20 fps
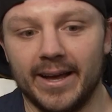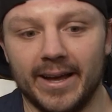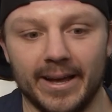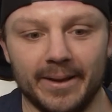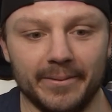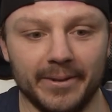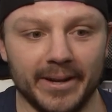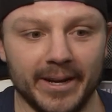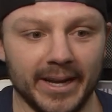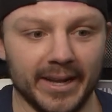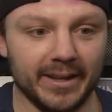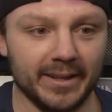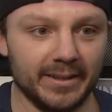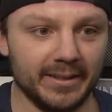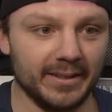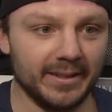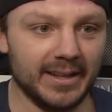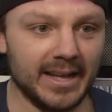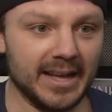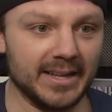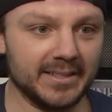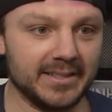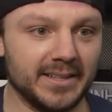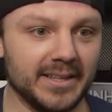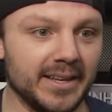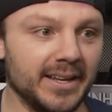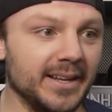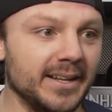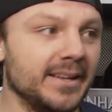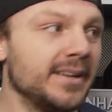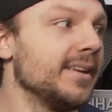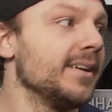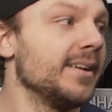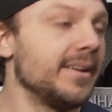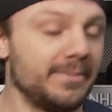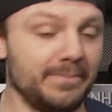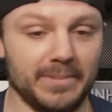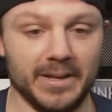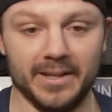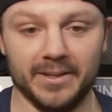I mean, last night,
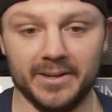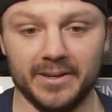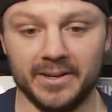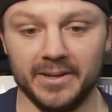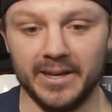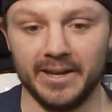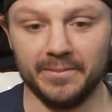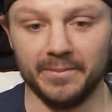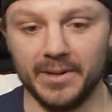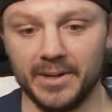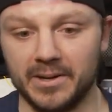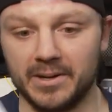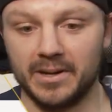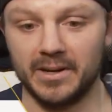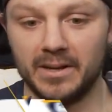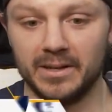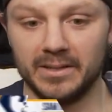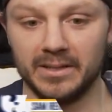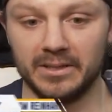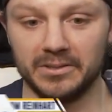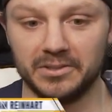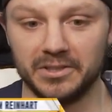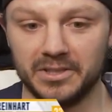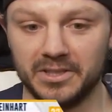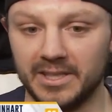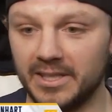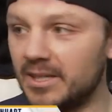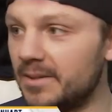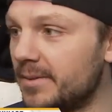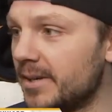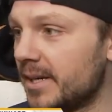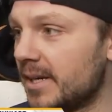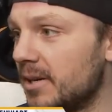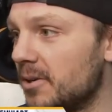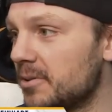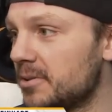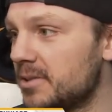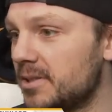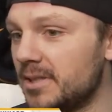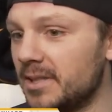Bender gave me a call, and I was just sitting on my
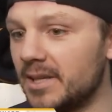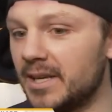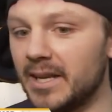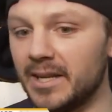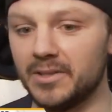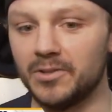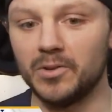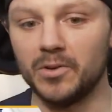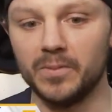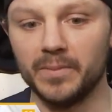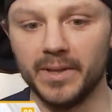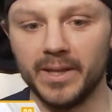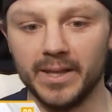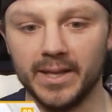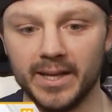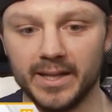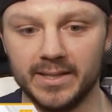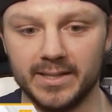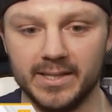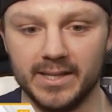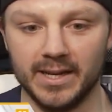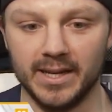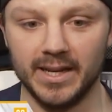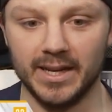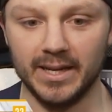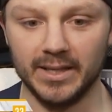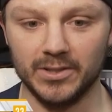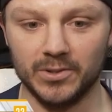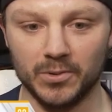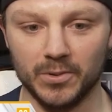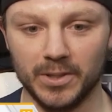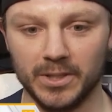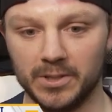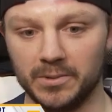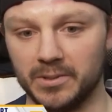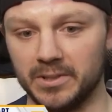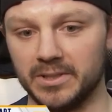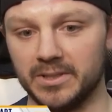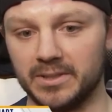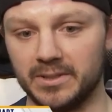couch, and he kind of told me that
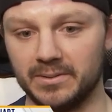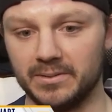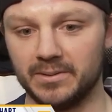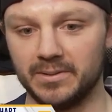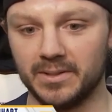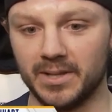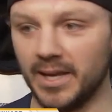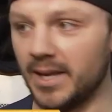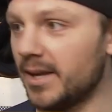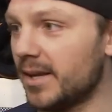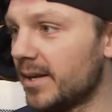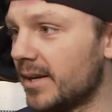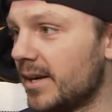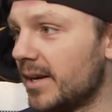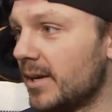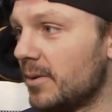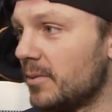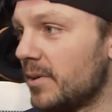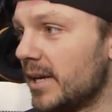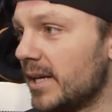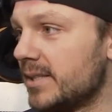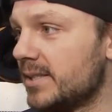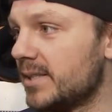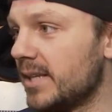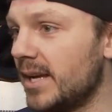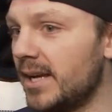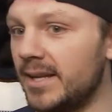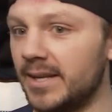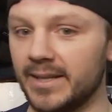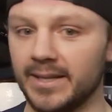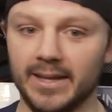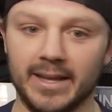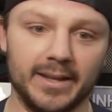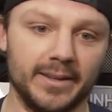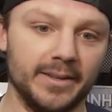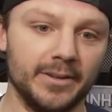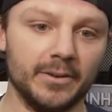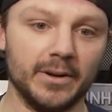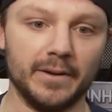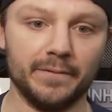Twitter was taking kind of what I said, and
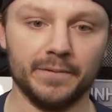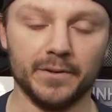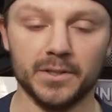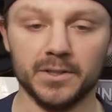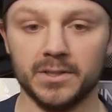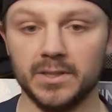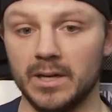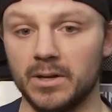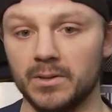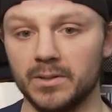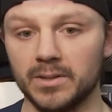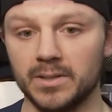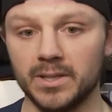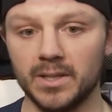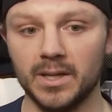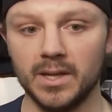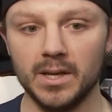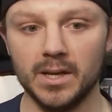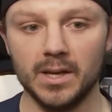you know, at first I was